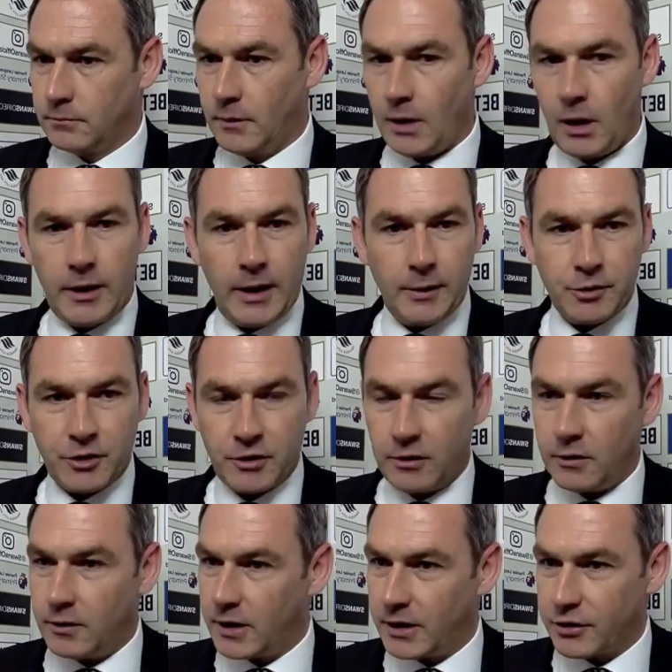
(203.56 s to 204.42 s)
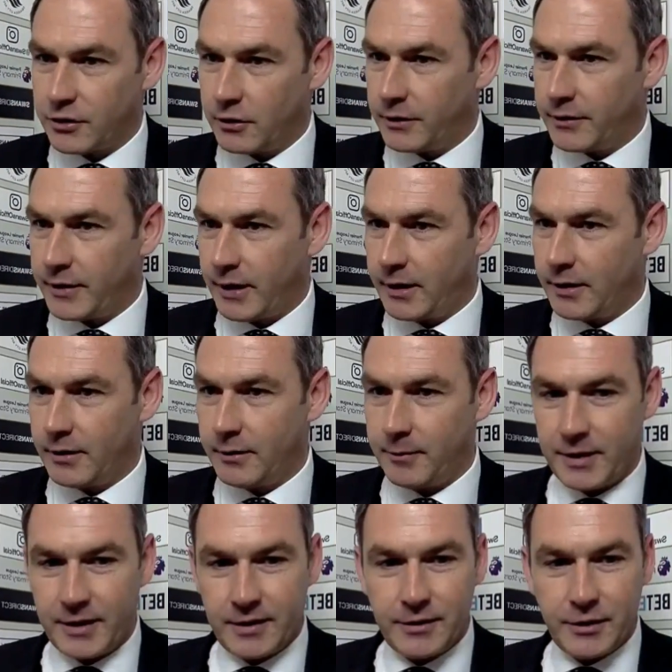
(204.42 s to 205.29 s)
No, absolutely it's not done.
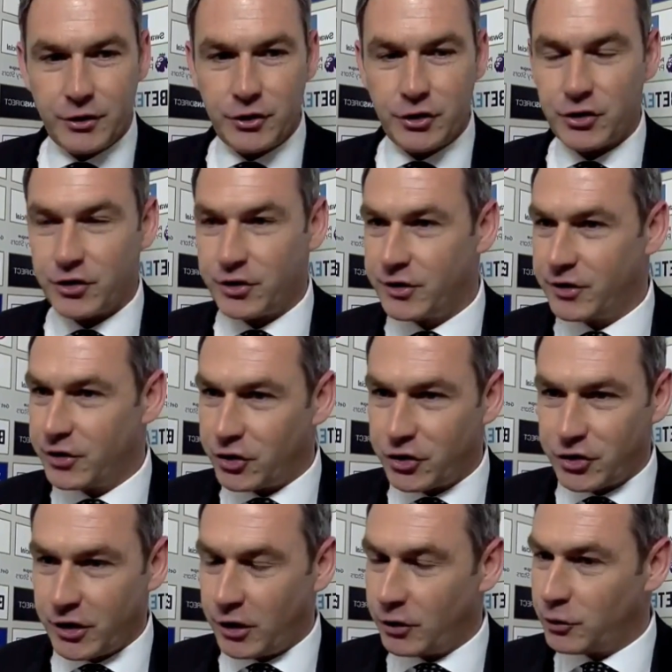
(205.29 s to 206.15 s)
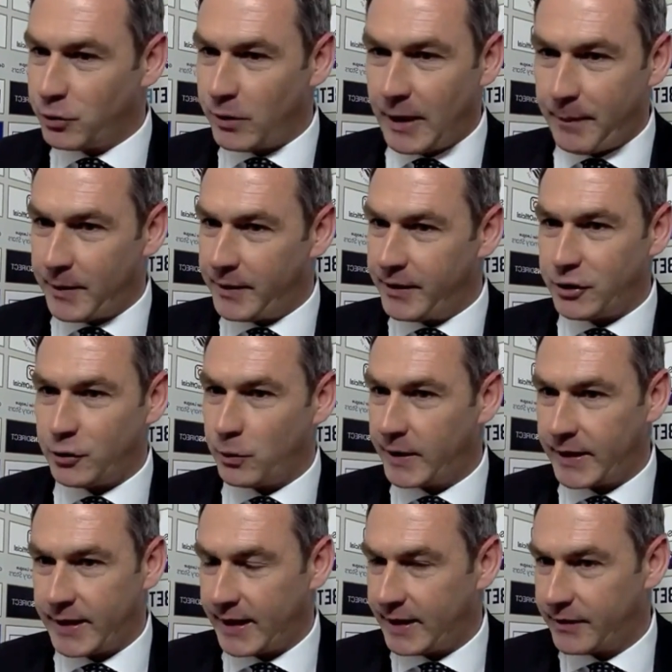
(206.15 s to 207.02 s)
I mean, it just shows what happened
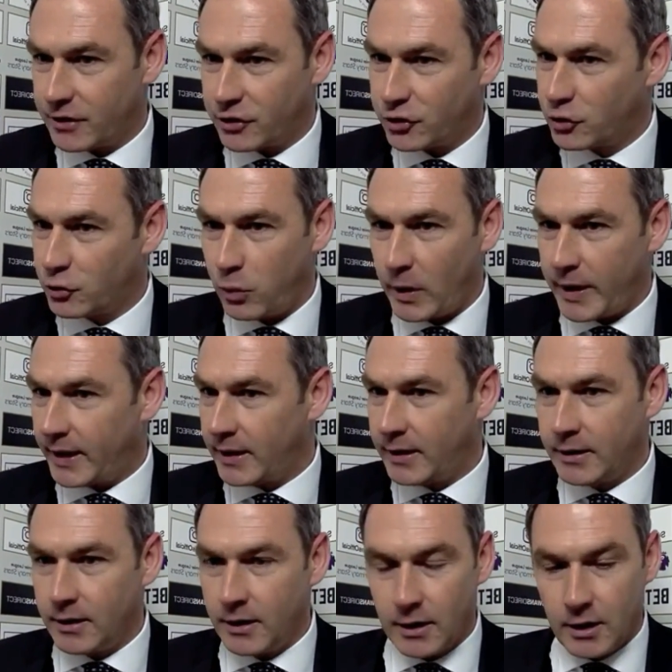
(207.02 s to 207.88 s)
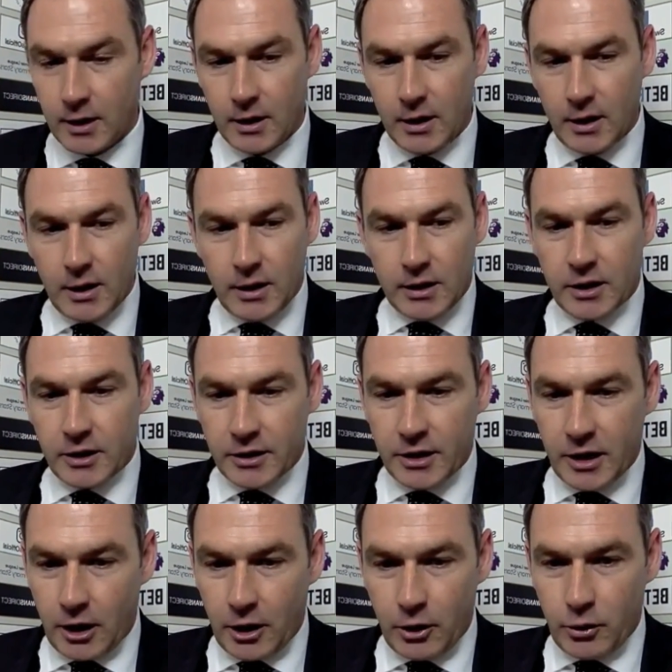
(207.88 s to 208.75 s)
this weekend. The swing
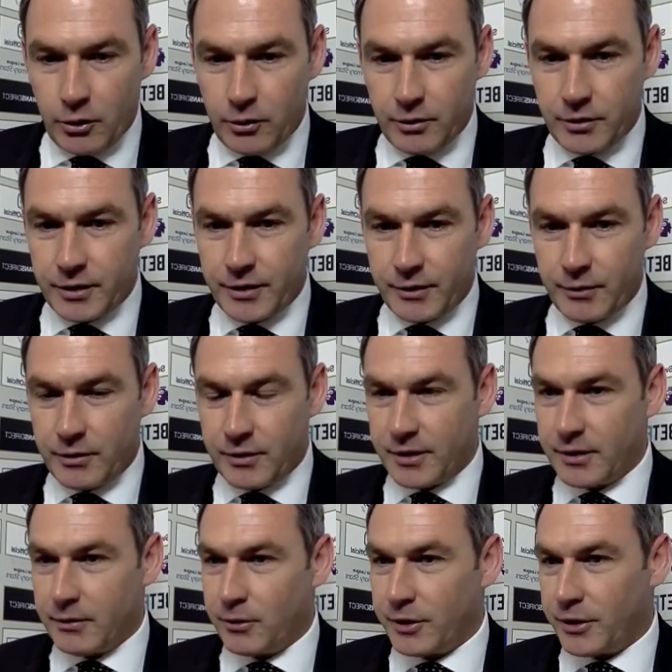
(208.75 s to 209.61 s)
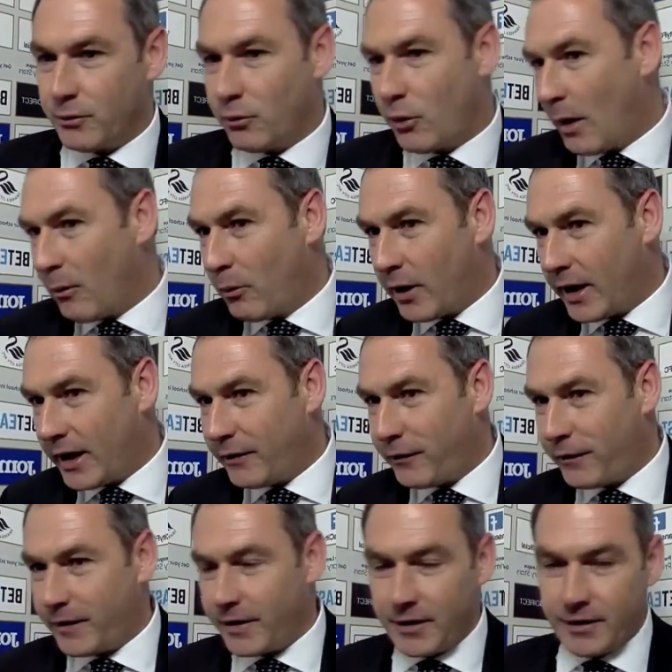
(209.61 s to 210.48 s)
can go one
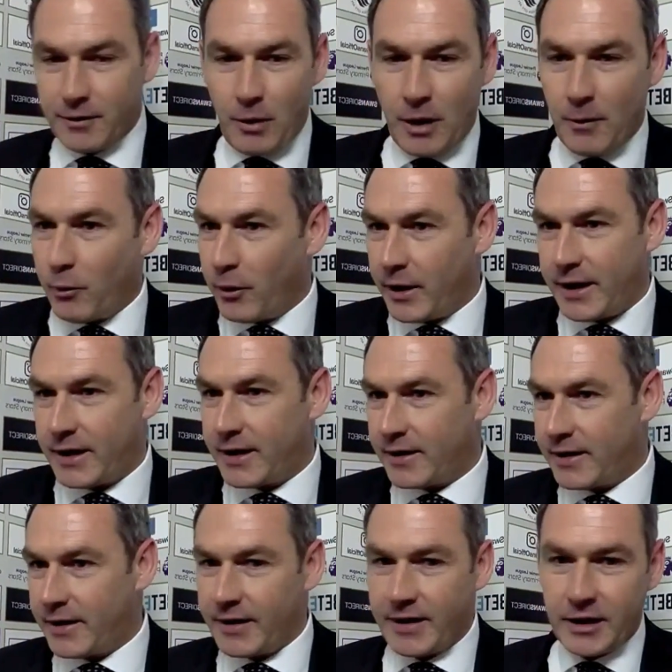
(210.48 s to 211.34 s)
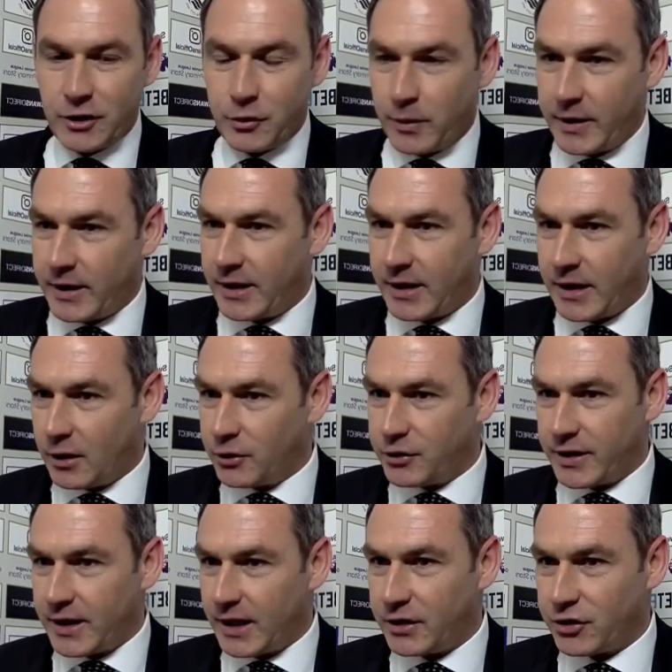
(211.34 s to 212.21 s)
way for you one week and then the next week it
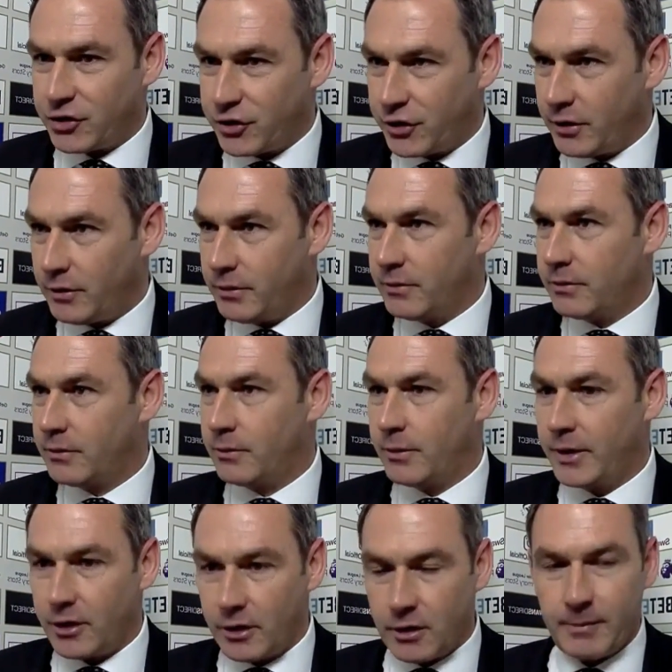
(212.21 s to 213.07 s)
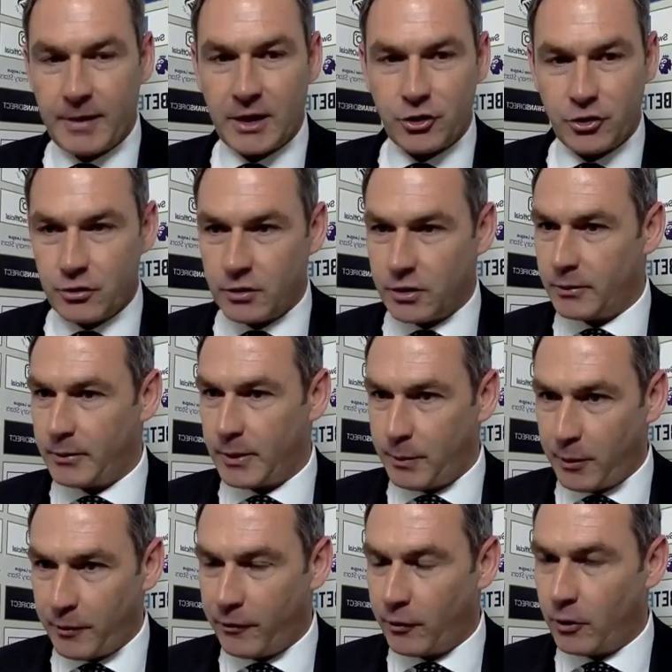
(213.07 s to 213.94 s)
goes against you. We've got to make sure that
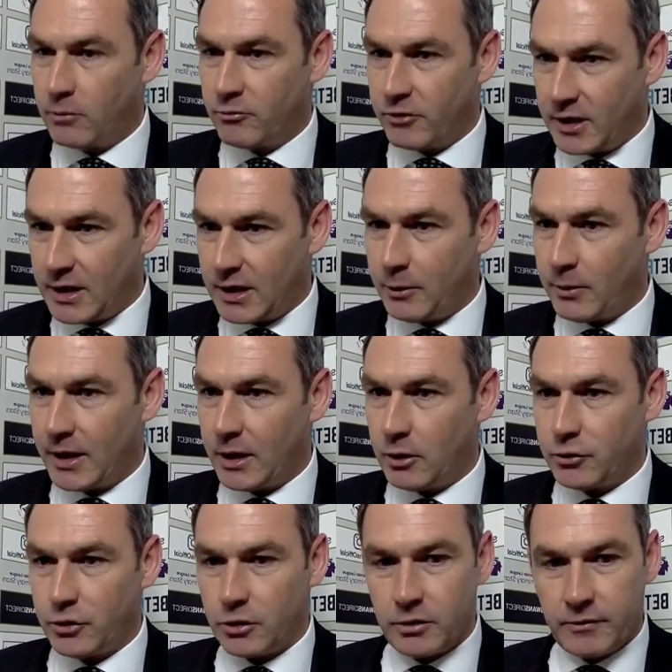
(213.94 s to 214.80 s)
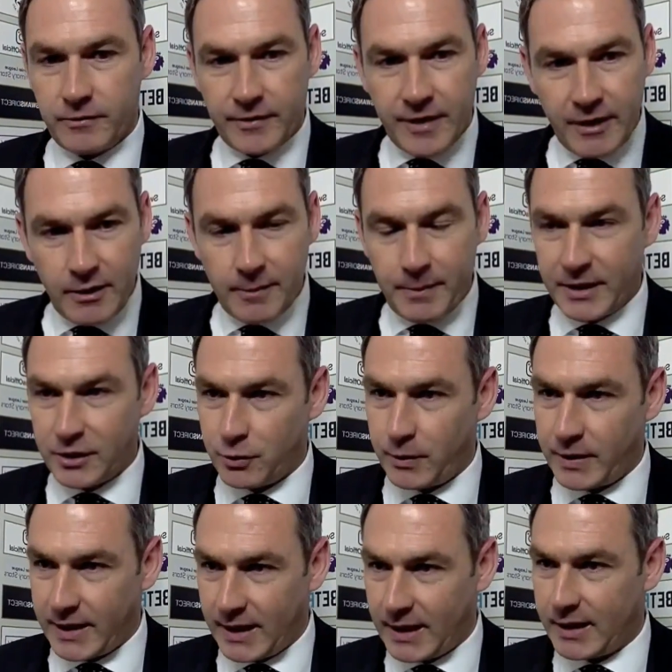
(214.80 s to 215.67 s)
we perform really well, do the very
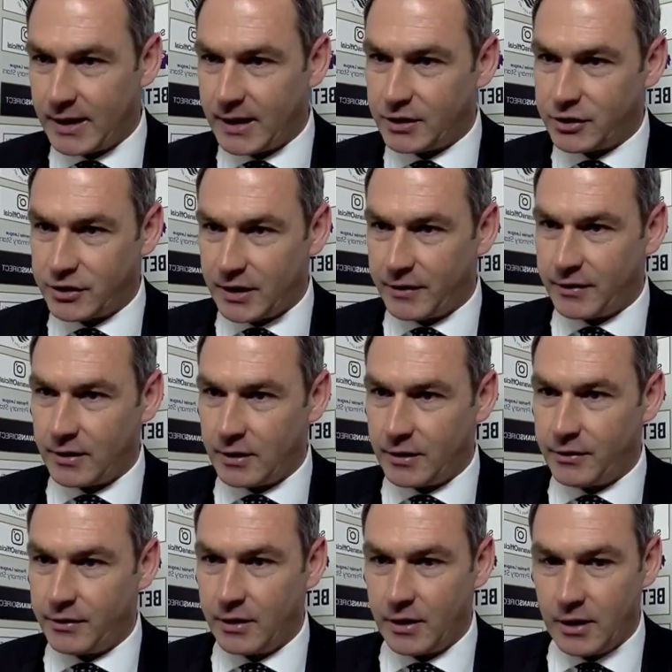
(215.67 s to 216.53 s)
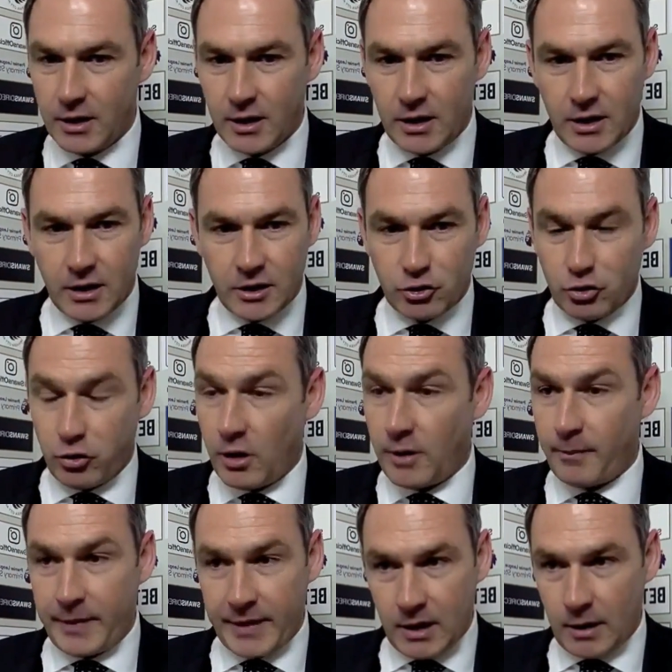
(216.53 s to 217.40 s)
best we can against Sunderland,
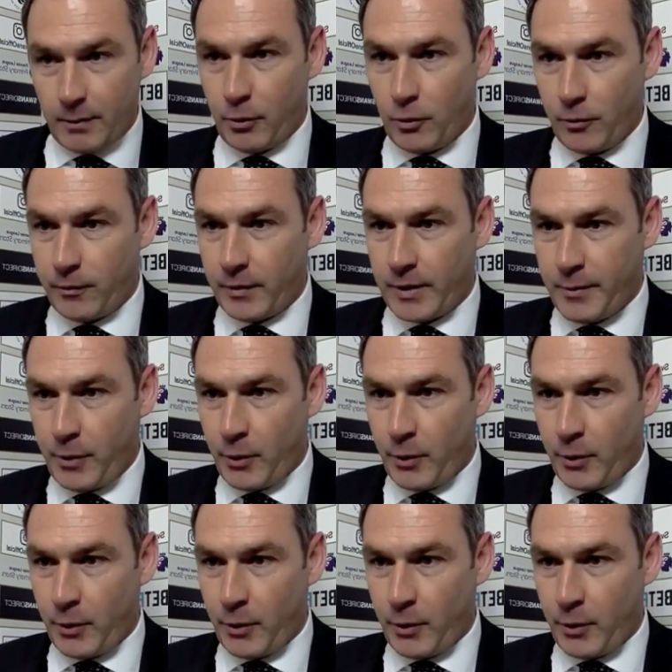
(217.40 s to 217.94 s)
try and pick up all 3